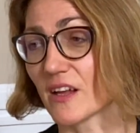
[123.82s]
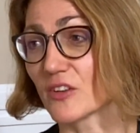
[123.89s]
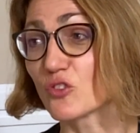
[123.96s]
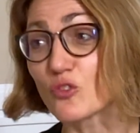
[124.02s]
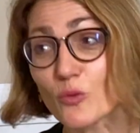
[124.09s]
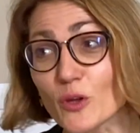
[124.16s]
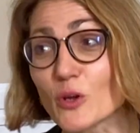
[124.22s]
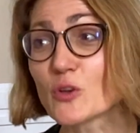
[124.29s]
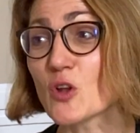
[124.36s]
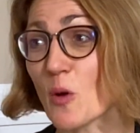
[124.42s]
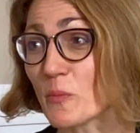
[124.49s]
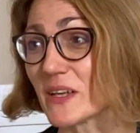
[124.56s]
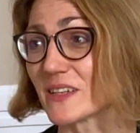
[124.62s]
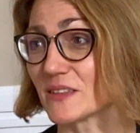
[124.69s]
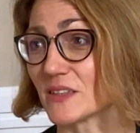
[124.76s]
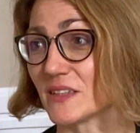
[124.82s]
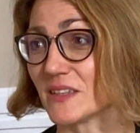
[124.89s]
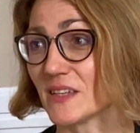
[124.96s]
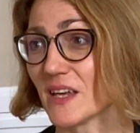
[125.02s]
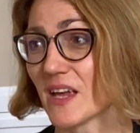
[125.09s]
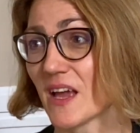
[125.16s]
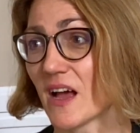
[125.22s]

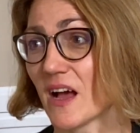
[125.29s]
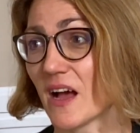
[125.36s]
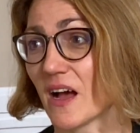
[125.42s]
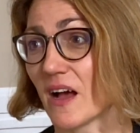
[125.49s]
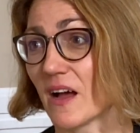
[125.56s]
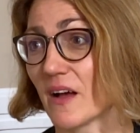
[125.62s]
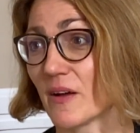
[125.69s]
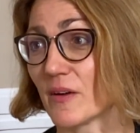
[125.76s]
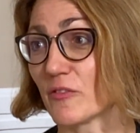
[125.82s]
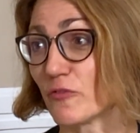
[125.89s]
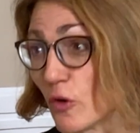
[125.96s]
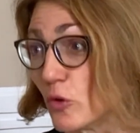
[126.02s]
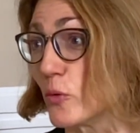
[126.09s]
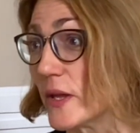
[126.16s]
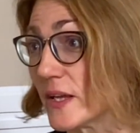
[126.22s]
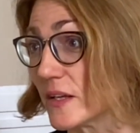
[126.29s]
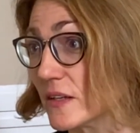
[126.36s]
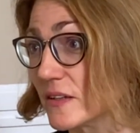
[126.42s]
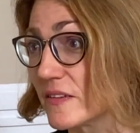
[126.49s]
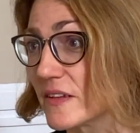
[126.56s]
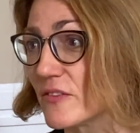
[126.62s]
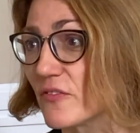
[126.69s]
geo-economically
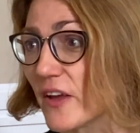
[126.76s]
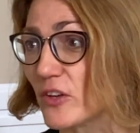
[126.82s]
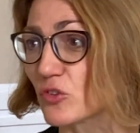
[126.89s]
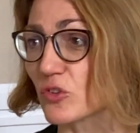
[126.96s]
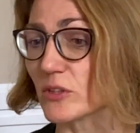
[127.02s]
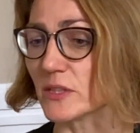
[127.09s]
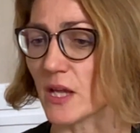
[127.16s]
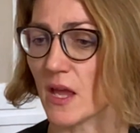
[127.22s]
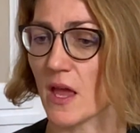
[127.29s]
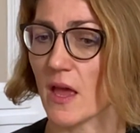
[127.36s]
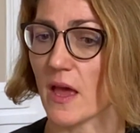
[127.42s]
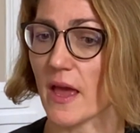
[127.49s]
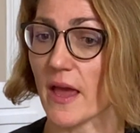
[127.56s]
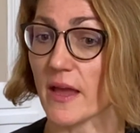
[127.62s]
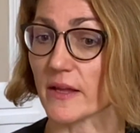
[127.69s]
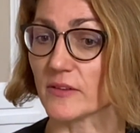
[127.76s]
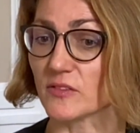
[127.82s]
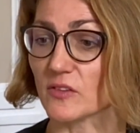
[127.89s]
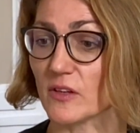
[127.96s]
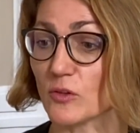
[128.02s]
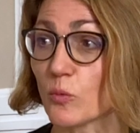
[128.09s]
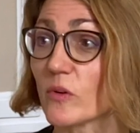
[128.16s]
following the invasion,
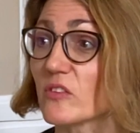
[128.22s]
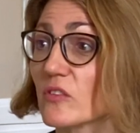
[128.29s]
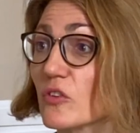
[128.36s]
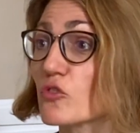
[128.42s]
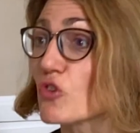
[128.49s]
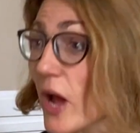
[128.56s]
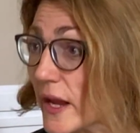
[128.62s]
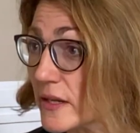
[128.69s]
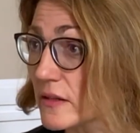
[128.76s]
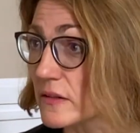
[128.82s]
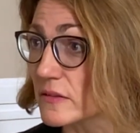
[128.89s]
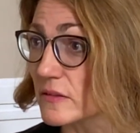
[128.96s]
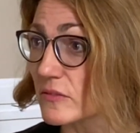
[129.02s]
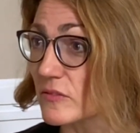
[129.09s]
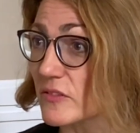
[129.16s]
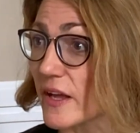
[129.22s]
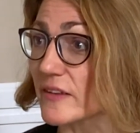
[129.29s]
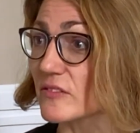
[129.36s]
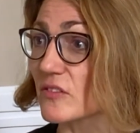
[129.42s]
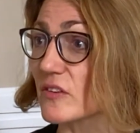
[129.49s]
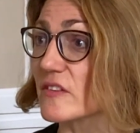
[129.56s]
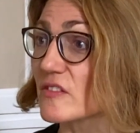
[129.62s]
and it was China
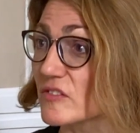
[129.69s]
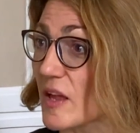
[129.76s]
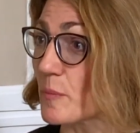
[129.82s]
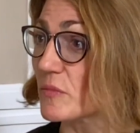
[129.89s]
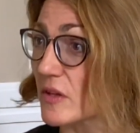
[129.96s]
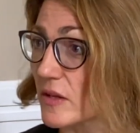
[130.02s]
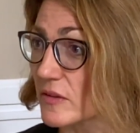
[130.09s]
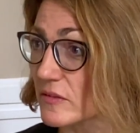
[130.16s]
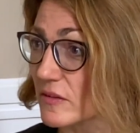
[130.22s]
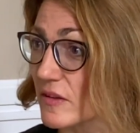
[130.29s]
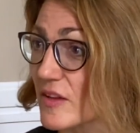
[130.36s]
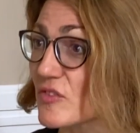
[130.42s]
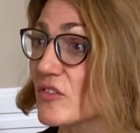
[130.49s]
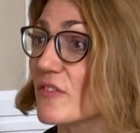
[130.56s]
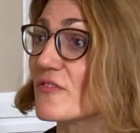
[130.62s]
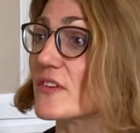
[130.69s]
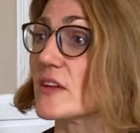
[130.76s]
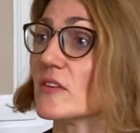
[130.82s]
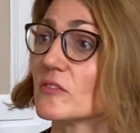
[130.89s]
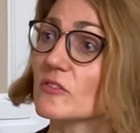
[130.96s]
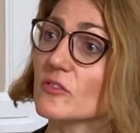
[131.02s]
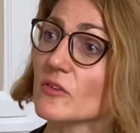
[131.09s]
that stepped in,
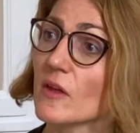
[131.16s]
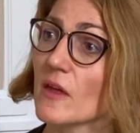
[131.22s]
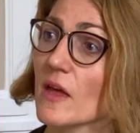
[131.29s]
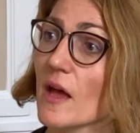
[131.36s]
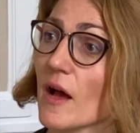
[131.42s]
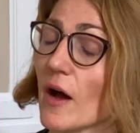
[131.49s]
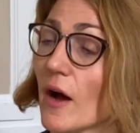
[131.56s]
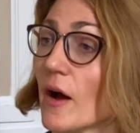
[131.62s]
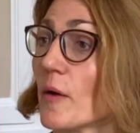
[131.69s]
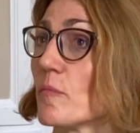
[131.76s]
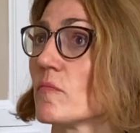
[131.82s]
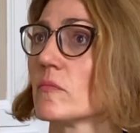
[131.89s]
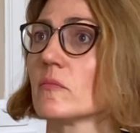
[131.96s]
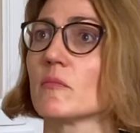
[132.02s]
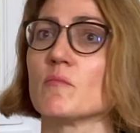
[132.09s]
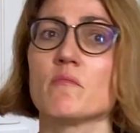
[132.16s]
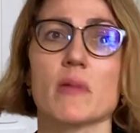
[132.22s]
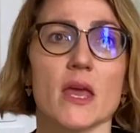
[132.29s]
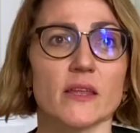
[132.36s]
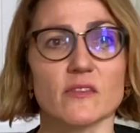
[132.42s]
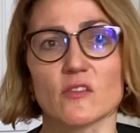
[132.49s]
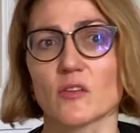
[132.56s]
intervened,
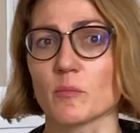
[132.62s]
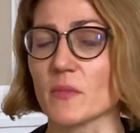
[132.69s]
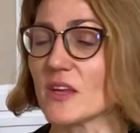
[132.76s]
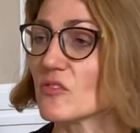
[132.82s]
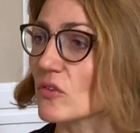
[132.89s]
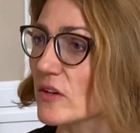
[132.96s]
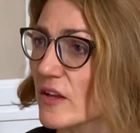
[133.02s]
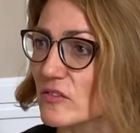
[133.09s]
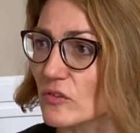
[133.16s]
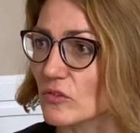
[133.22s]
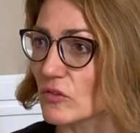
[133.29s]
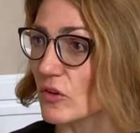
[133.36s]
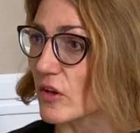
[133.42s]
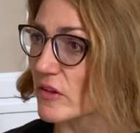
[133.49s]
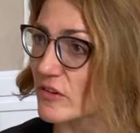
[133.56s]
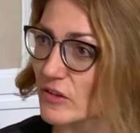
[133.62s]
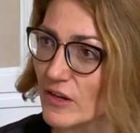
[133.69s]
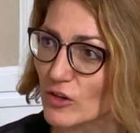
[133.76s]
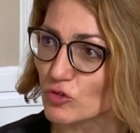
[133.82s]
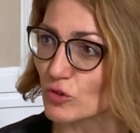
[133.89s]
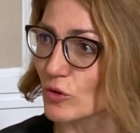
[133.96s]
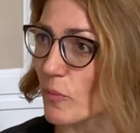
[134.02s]
made some
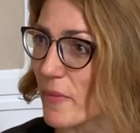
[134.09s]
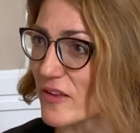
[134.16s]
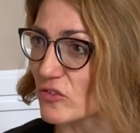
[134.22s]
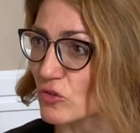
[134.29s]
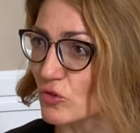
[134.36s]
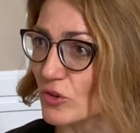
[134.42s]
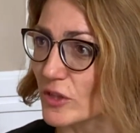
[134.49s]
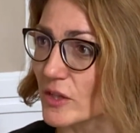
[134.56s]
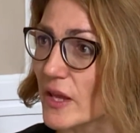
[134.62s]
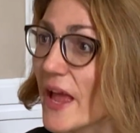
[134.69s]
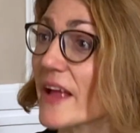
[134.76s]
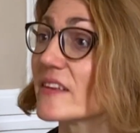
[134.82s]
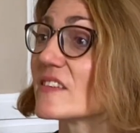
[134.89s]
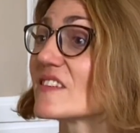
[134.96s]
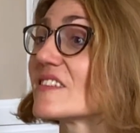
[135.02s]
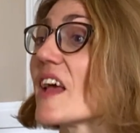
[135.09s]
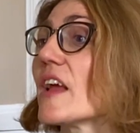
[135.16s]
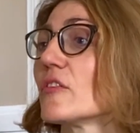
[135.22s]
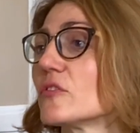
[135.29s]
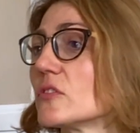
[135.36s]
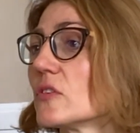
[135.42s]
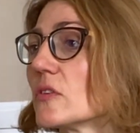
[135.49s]
international messaging and
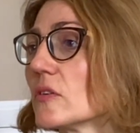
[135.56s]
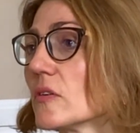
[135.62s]
saved